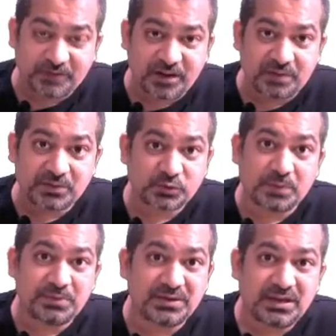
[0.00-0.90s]
the farmers who
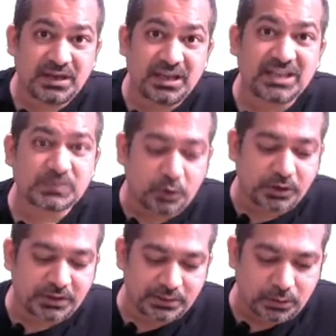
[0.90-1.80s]
have been
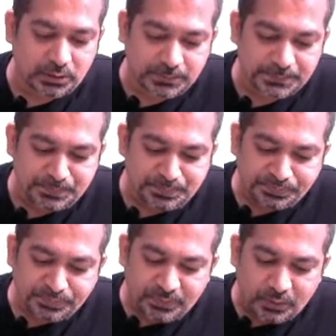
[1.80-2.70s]
exploited a lot
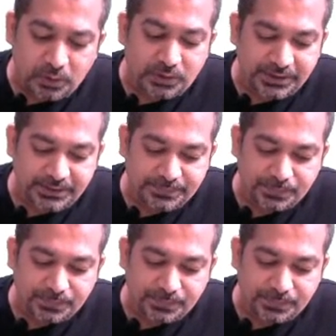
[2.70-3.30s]
already.